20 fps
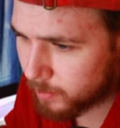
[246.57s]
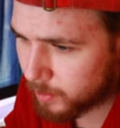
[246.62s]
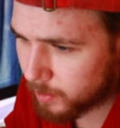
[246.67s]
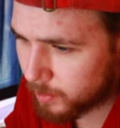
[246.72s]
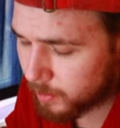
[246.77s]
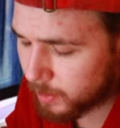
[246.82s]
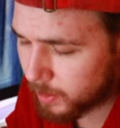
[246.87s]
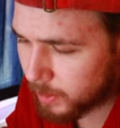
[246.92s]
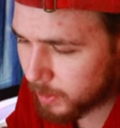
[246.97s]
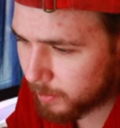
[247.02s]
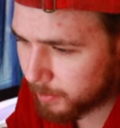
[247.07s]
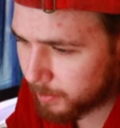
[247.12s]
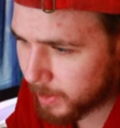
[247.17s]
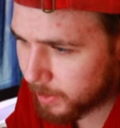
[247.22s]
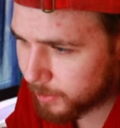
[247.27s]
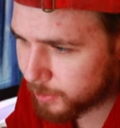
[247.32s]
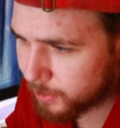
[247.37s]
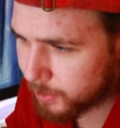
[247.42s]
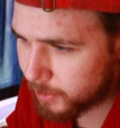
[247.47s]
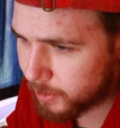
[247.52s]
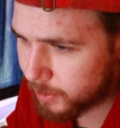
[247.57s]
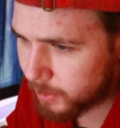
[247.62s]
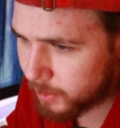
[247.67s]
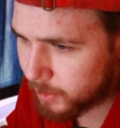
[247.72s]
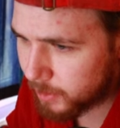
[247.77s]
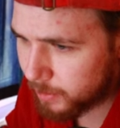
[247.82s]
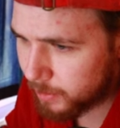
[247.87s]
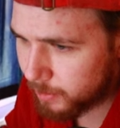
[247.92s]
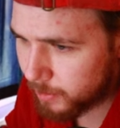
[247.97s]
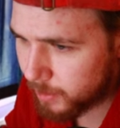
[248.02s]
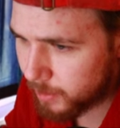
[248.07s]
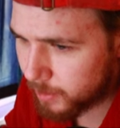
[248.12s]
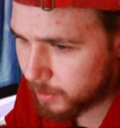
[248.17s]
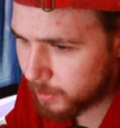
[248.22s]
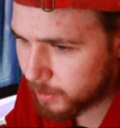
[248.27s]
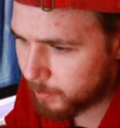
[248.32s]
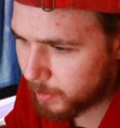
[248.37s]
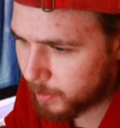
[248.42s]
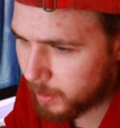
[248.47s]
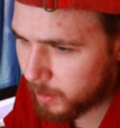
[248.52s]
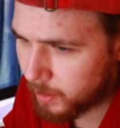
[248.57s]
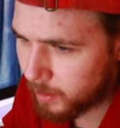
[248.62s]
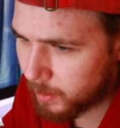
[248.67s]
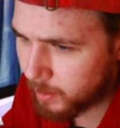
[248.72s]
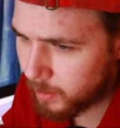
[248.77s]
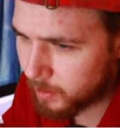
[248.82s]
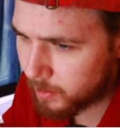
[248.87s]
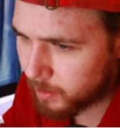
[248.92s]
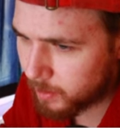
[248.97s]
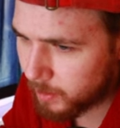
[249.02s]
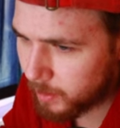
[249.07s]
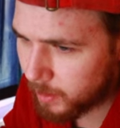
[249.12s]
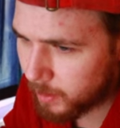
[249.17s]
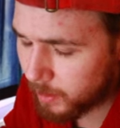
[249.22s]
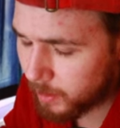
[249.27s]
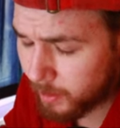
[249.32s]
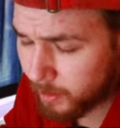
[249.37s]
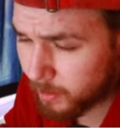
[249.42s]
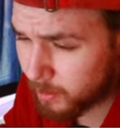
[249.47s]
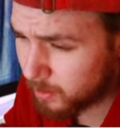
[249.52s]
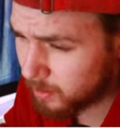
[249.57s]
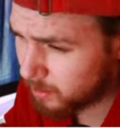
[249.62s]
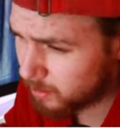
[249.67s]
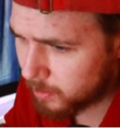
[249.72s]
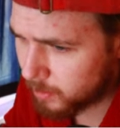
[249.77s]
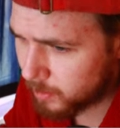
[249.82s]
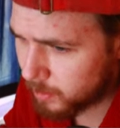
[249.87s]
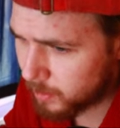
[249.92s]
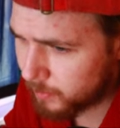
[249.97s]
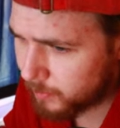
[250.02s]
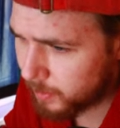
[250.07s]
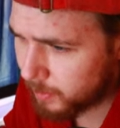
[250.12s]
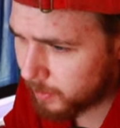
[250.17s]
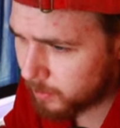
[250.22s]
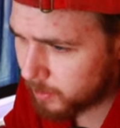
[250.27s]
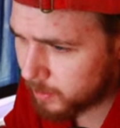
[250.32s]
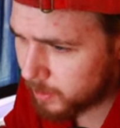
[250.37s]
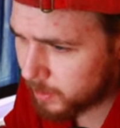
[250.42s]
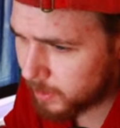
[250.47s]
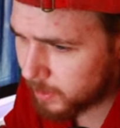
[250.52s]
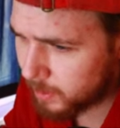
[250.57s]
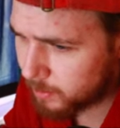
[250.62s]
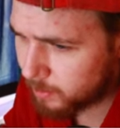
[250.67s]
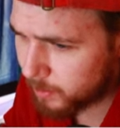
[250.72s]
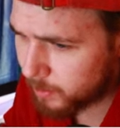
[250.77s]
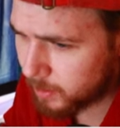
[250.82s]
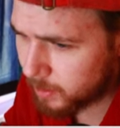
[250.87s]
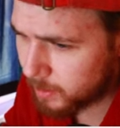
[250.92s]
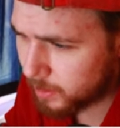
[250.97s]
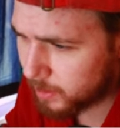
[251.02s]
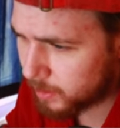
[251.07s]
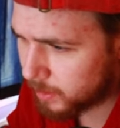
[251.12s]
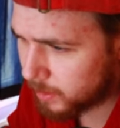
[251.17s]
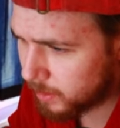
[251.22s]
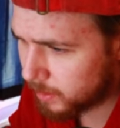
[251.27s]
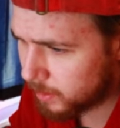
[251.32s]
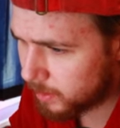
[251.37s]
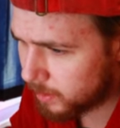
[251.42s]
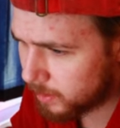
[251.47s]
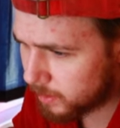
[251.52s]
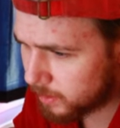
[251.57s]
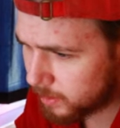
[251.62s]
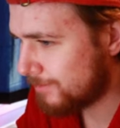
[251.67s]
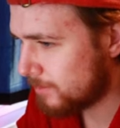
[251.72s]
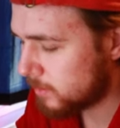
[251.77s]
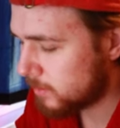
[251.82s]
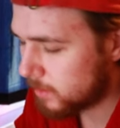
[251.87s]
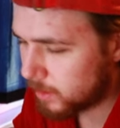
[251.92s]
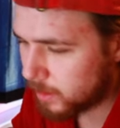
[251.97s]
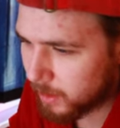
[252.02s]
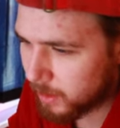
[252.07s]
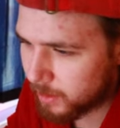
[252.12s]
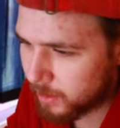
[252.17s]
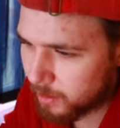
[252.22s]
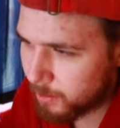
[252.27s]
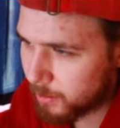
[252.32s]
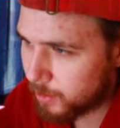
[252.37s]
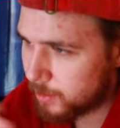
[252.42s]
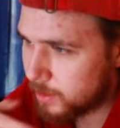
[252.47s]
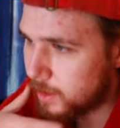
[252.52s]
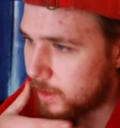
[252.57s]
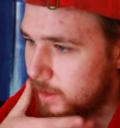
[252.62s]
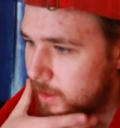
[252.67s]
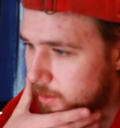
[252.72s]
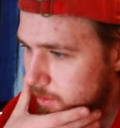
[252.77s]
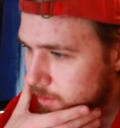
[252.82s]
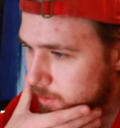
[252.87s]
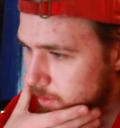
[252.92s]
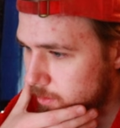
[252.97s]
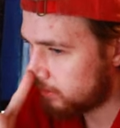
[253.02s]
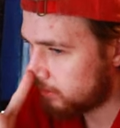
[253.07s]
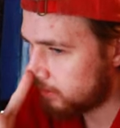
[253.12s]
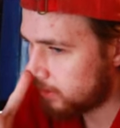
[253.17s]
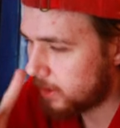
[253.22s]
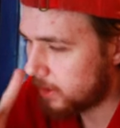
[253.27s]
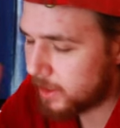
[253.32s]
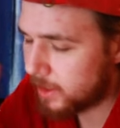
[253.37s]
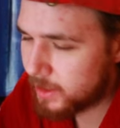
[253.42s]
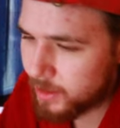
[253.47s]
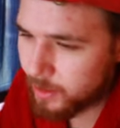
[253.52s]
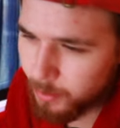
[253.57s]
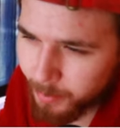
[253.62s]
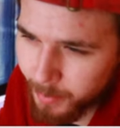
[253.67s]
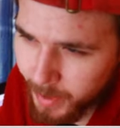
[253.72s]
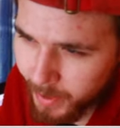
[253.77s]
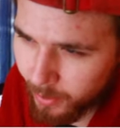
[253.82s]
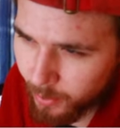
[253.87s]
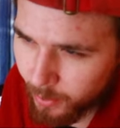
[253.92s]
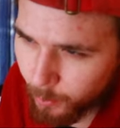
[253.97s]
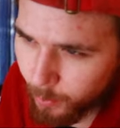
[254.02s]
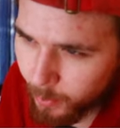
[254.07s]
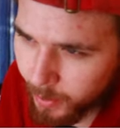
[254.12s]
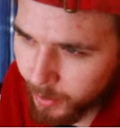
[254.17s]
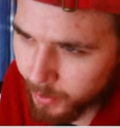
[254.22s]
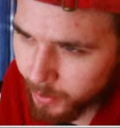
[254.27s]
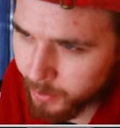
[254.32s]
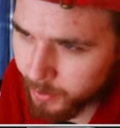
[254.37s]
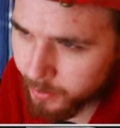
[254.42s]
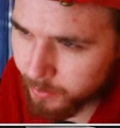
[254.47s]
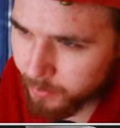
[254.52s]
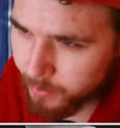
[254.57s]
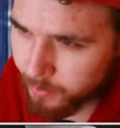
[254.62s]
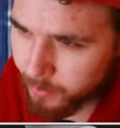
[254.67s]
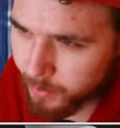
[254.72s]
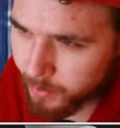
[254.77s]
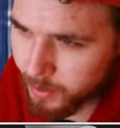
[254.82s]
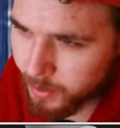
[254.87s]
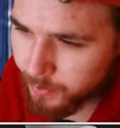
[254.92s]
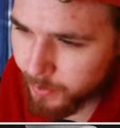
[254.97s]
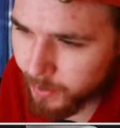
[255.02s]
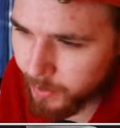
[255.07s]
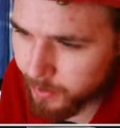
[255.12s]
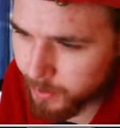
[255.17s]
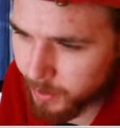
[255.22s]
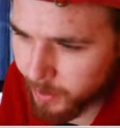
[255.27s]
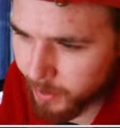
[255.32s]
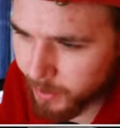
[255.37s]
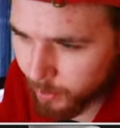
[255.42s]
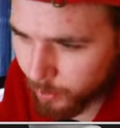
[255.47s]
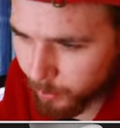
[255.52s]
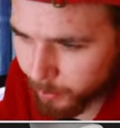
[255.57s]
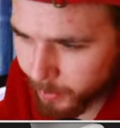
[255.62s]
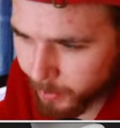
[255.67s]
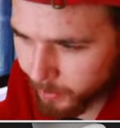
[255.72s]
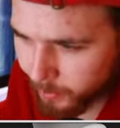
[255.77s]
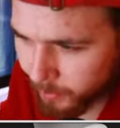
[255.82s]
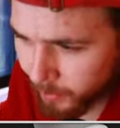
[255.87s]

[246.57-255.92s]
So I think I'm actually just going to do this. Here, here. If he ever takes, we can take like this. Not the most ideal, though. I guess no matter what, this file's getting open.